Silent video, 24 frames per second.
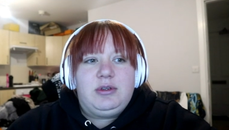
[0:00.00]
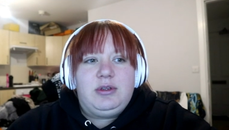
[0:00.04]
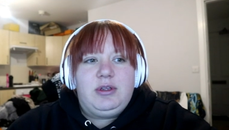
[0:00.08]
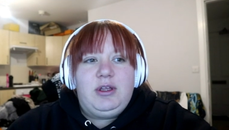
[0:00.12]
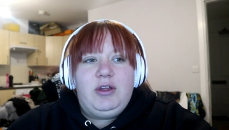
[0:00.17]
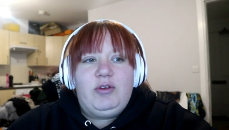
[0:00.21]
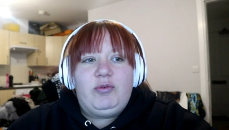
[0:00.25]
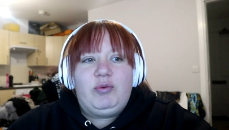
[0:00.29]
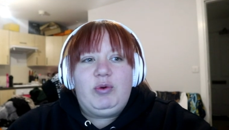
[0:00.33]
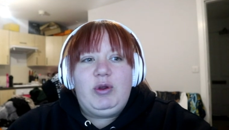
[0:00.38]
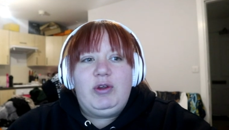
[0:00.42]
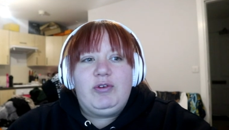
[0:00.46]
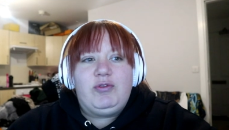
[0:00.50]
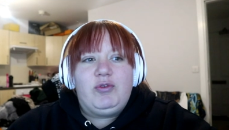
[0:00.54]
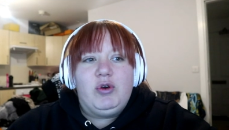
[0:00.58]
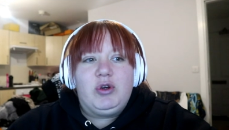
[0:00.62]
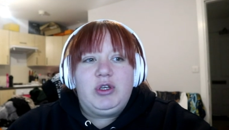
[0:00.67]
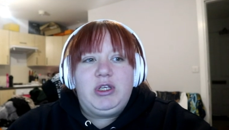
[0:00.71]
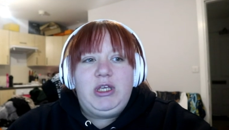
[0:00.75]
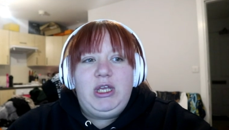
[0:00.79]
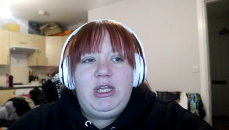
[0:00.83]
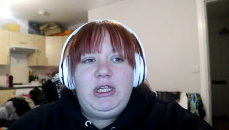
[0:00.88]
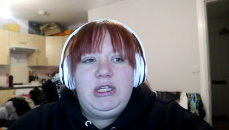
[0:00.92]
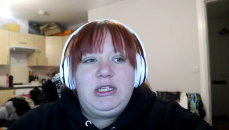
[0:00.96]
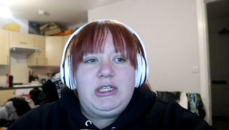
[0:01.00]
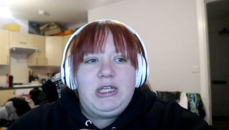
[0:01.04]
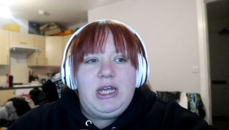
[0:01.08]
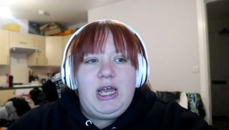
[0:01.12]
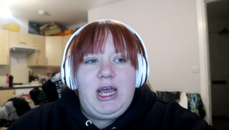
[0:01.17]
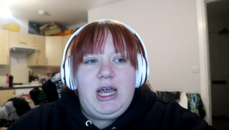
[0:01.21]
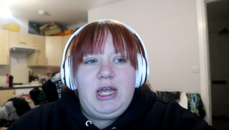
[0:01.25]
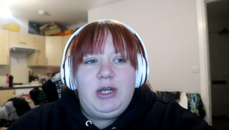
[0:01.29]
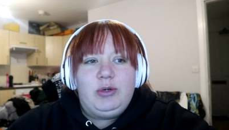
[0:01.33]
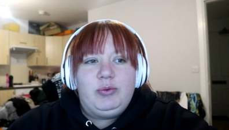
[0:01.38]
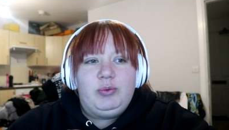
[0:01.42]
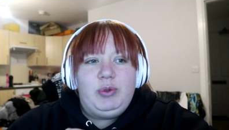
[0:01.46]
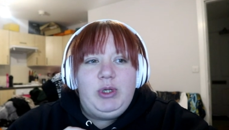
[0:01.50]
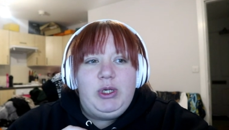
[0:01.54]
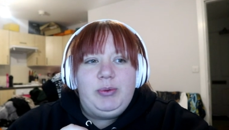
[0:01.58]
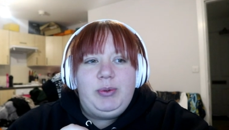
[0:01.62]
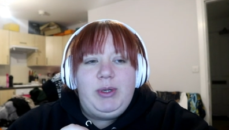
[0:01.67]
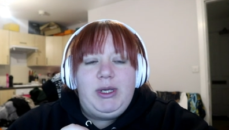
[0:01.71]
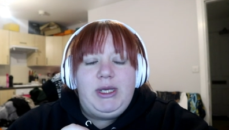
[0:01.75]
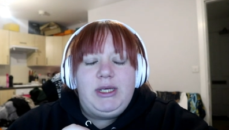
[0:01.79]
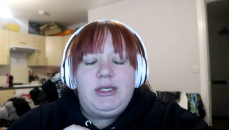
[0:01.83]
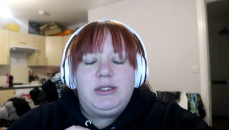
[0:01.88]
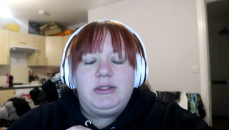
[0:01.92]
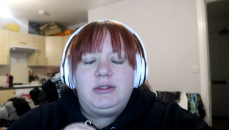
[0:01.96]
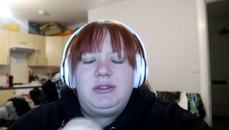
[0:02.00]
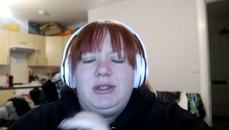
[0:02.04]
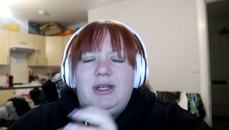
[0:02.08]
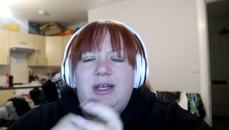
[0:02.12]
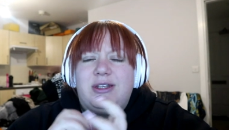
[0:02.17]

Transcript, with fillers: If we fucking can, we will.